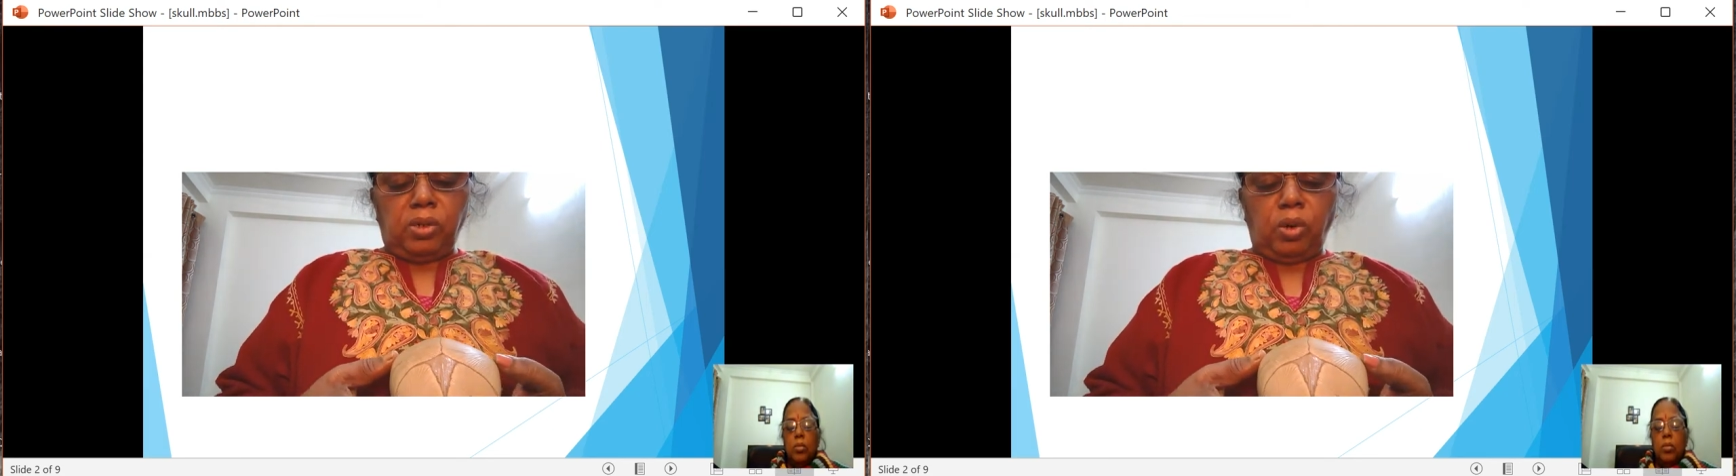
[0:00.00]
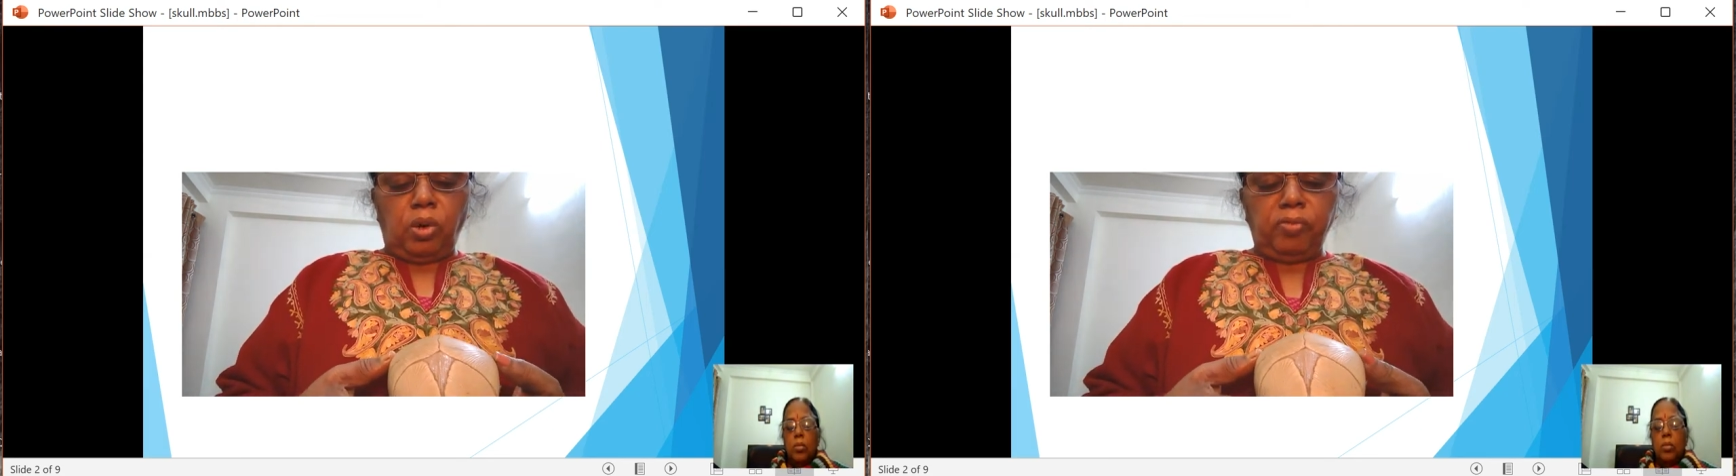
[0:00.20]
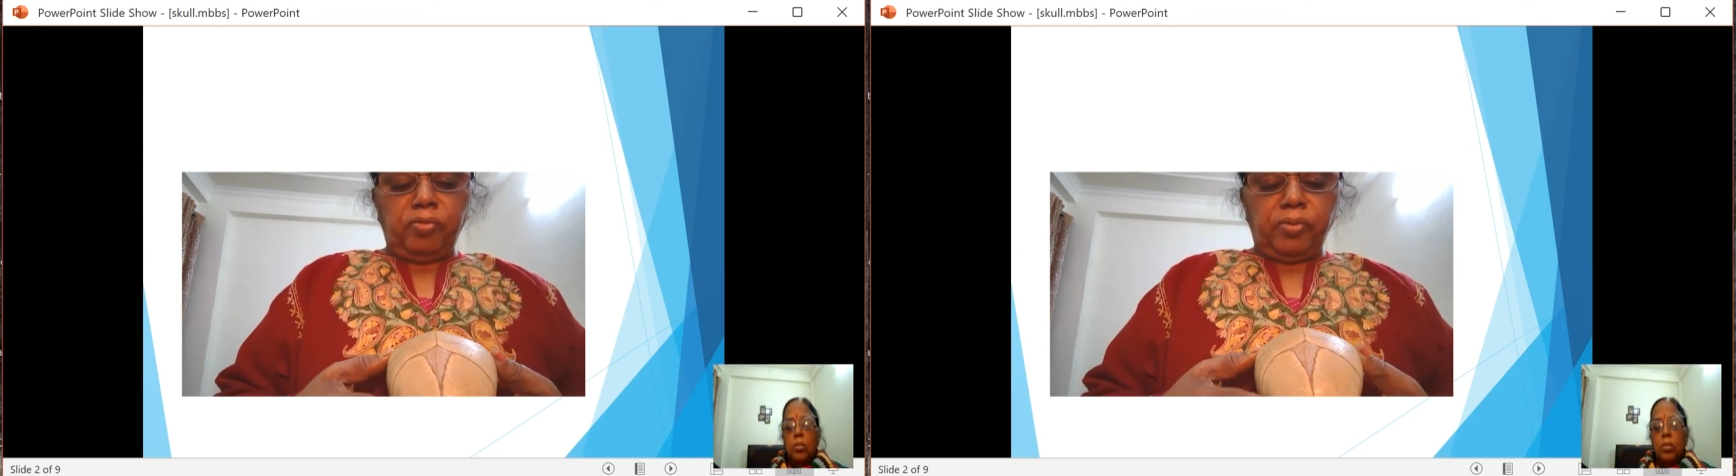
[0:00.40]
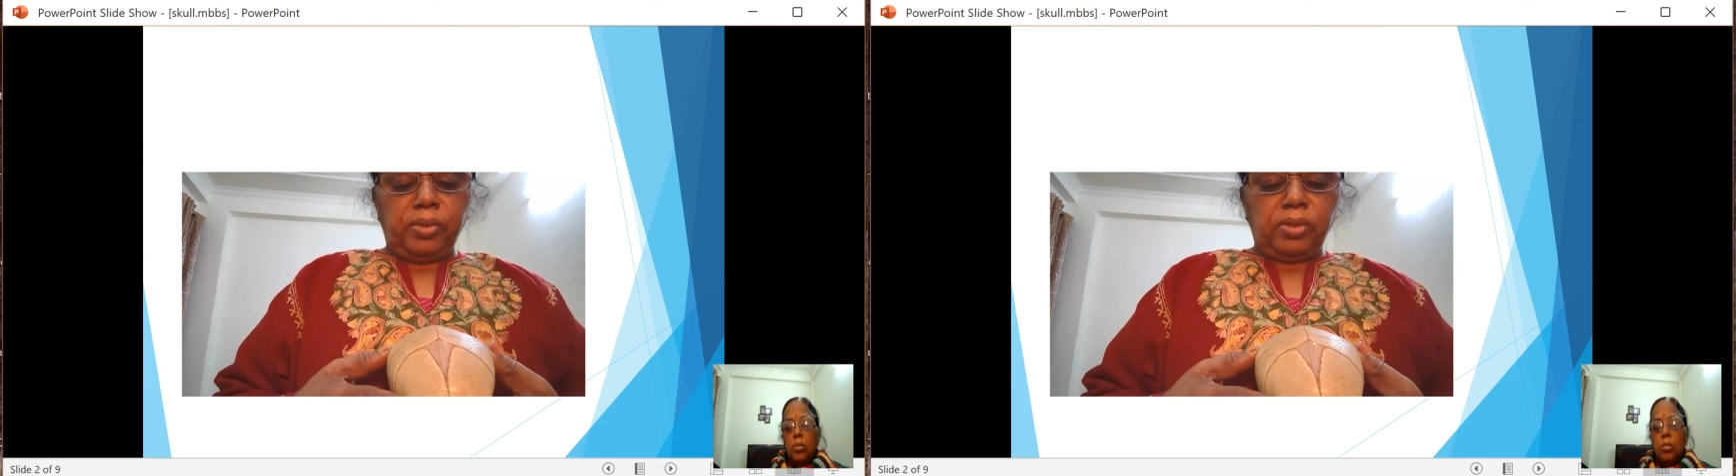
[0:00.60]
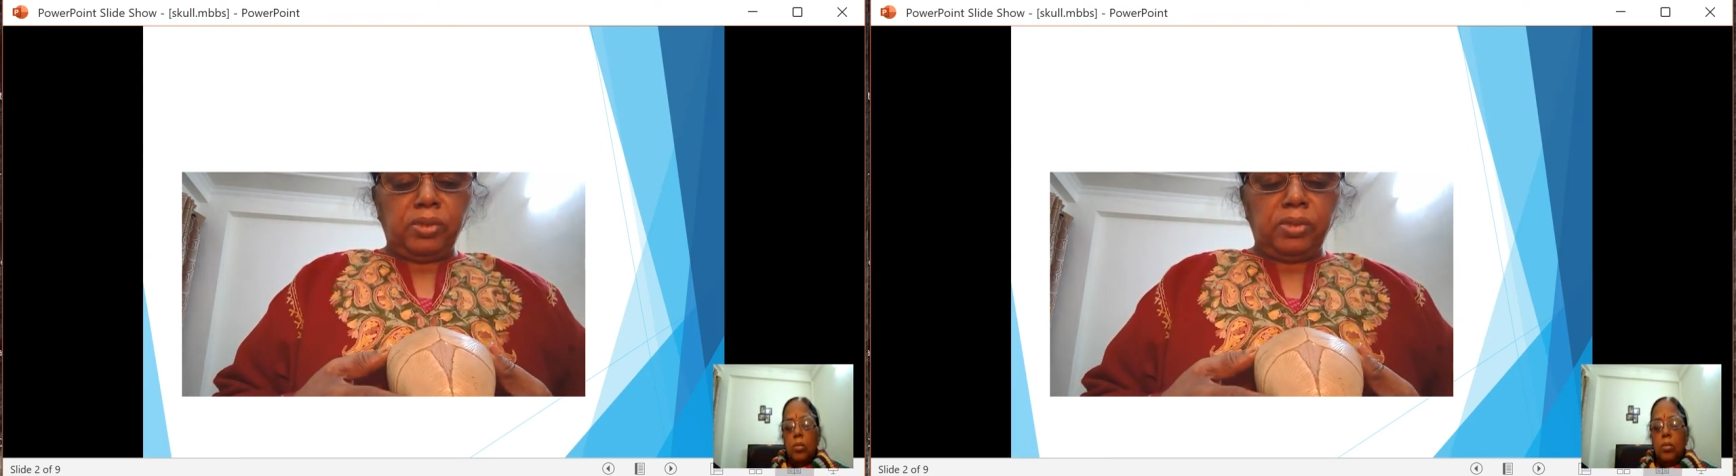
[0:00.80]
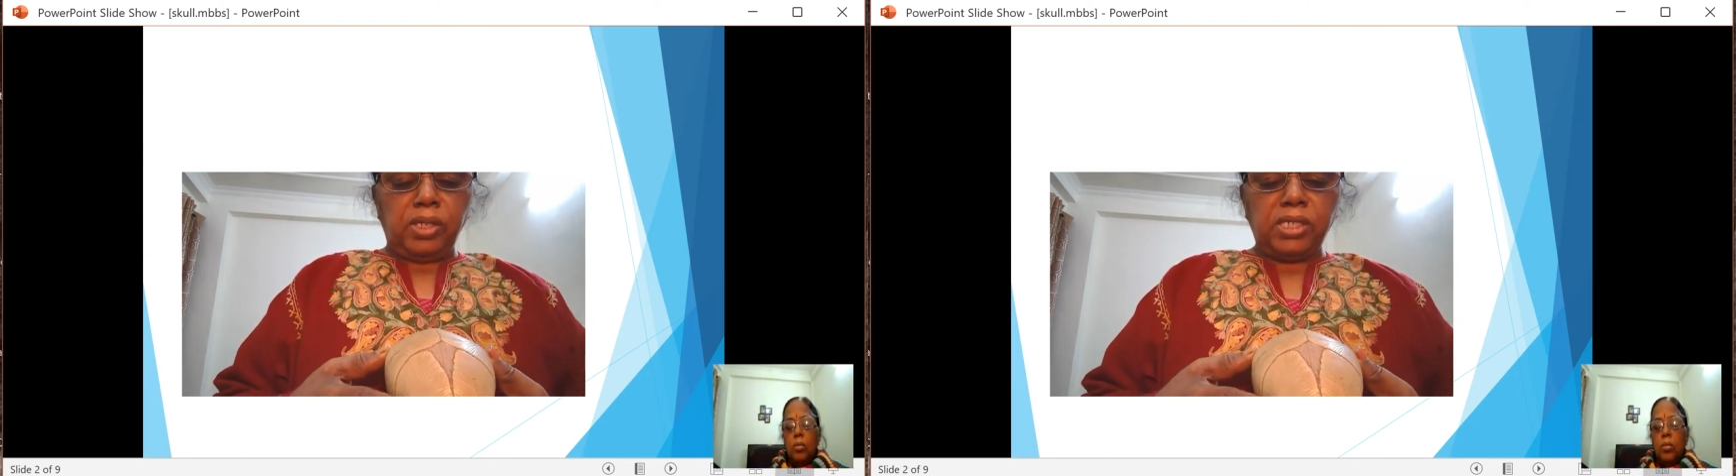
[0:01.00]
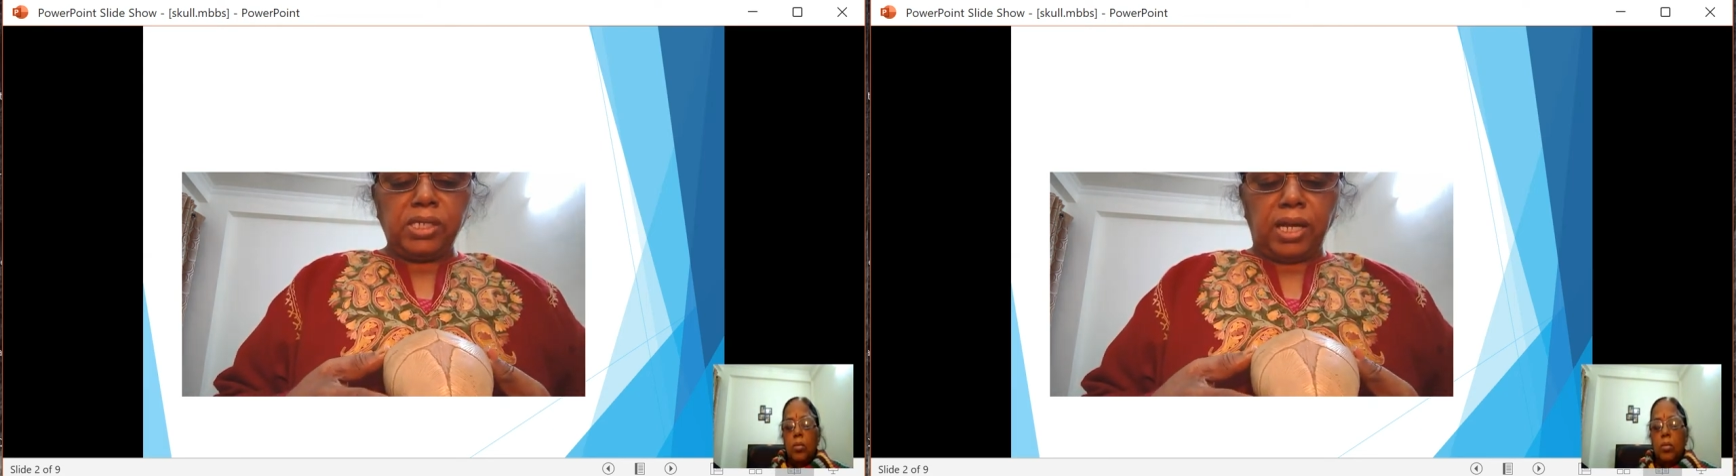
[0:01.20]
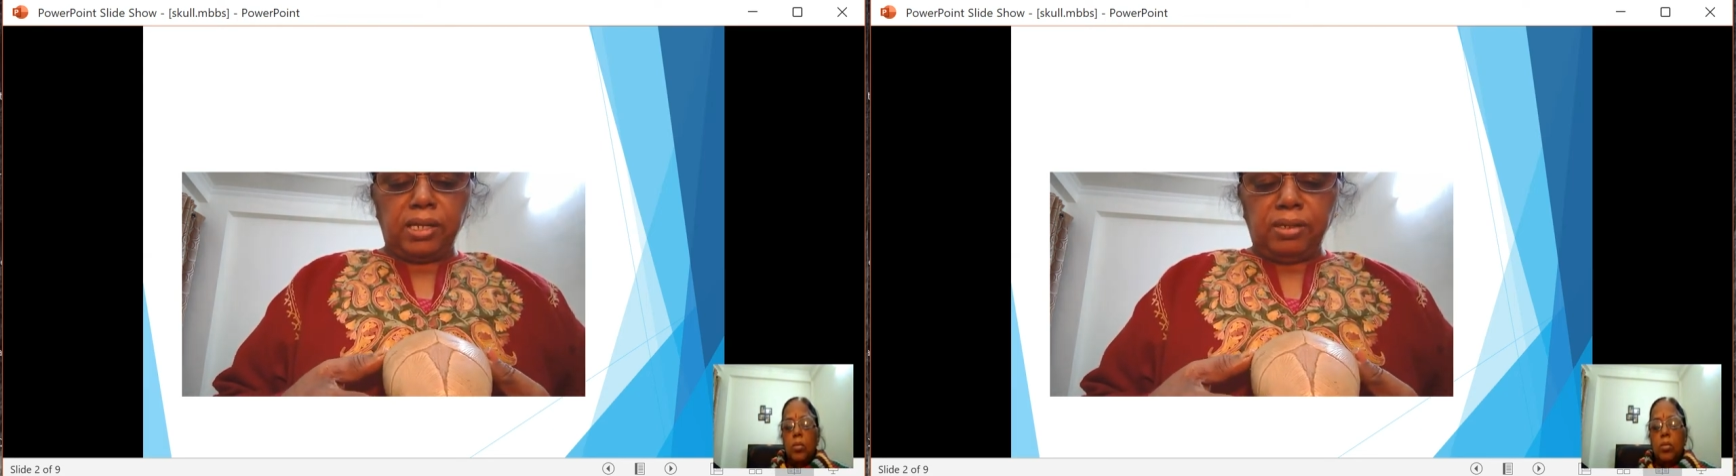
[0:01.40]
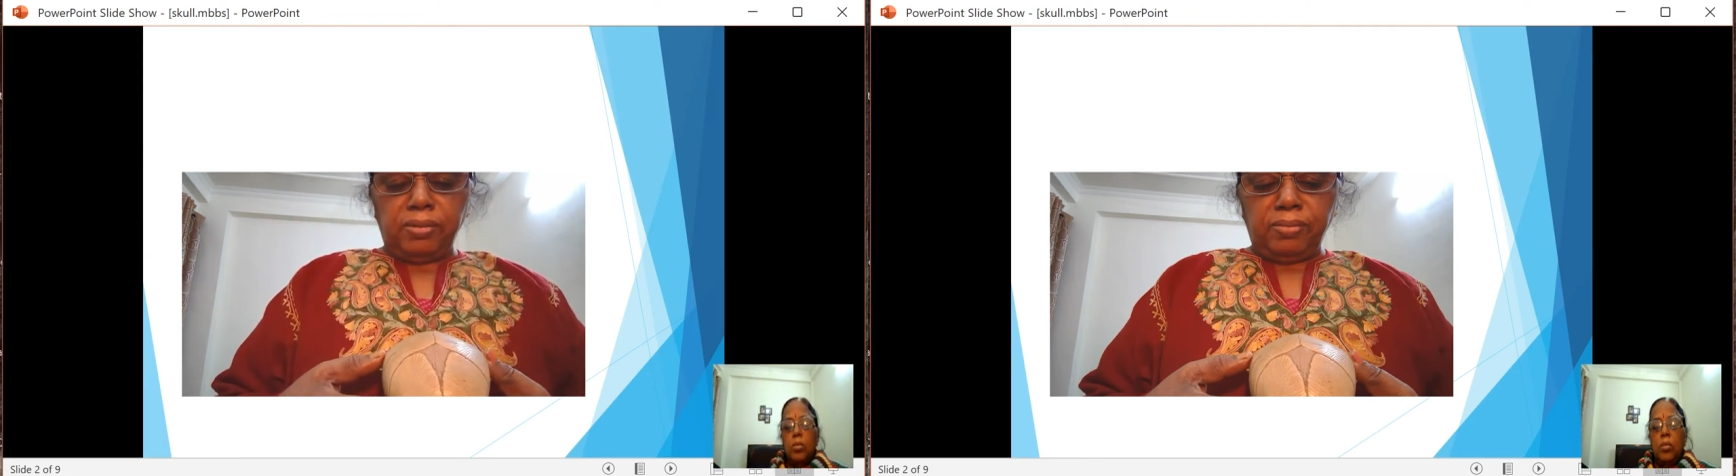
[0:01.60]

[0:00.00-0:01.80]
of the skull.